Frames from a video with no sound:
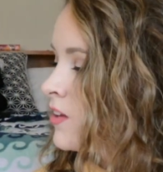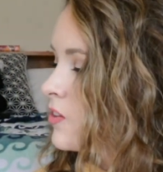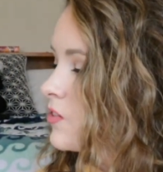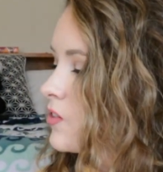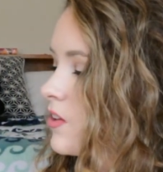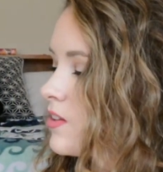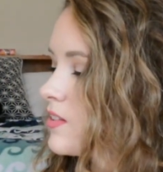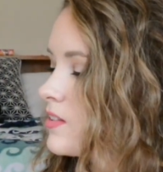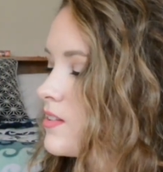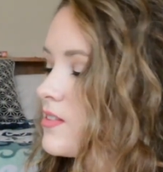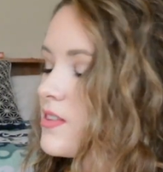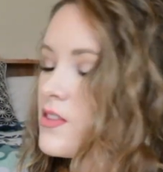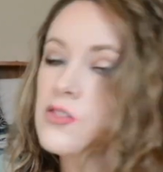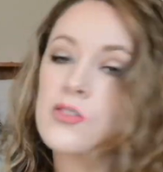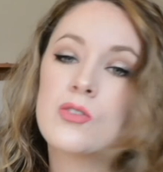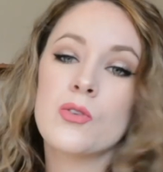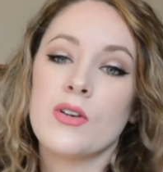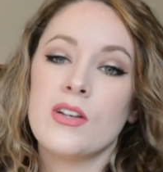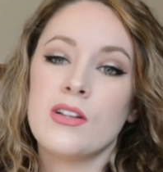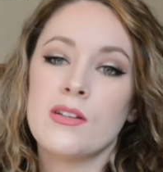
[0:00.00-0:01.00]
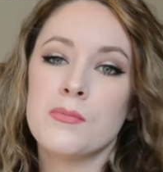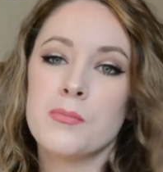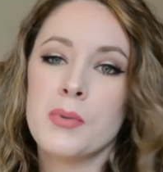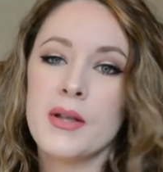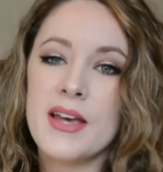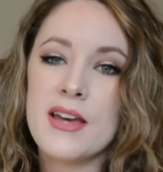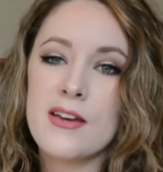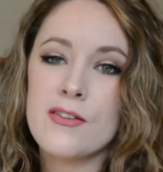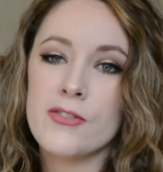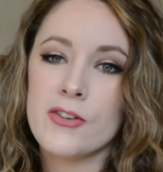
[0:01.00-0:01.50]
So this is the
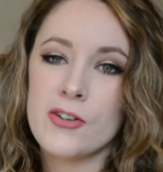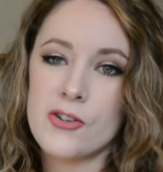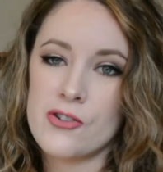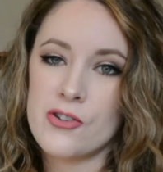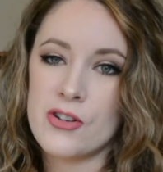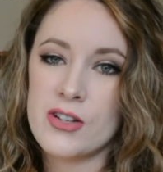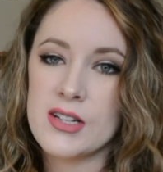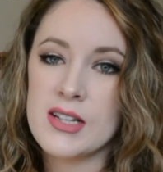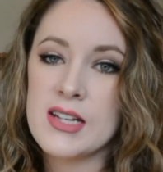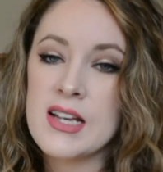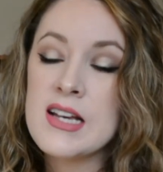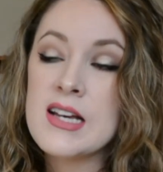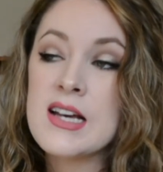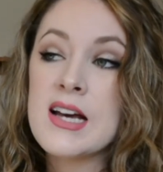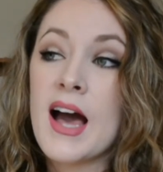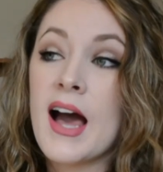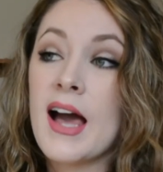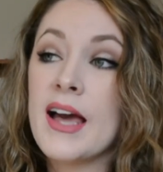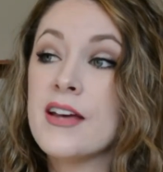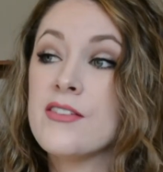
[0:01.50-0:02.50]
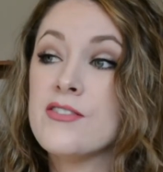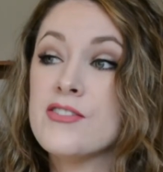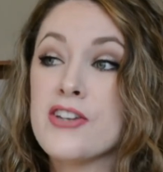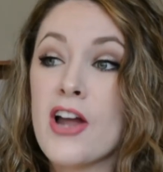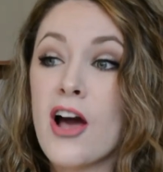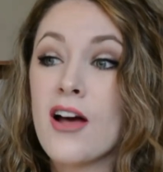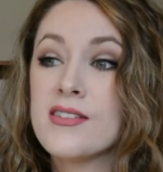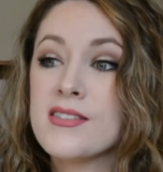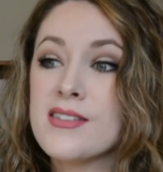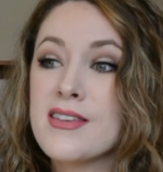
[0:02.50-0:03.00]
screenplay version. I have
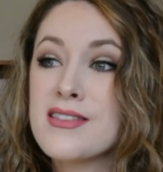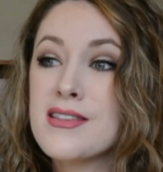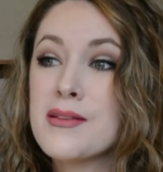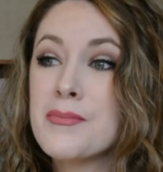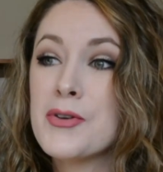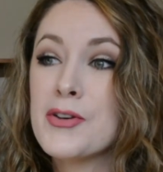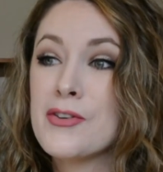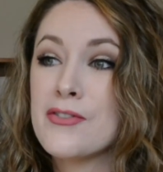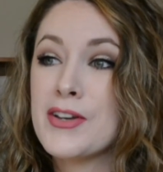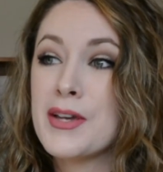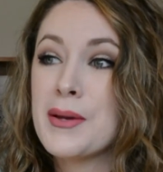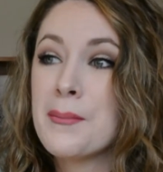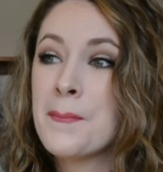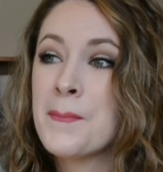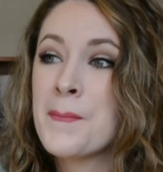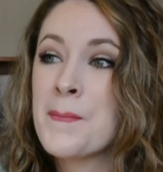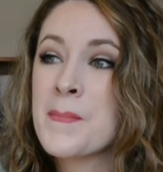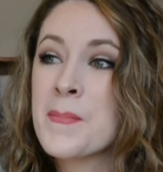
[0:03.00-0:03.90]
not seen the movie.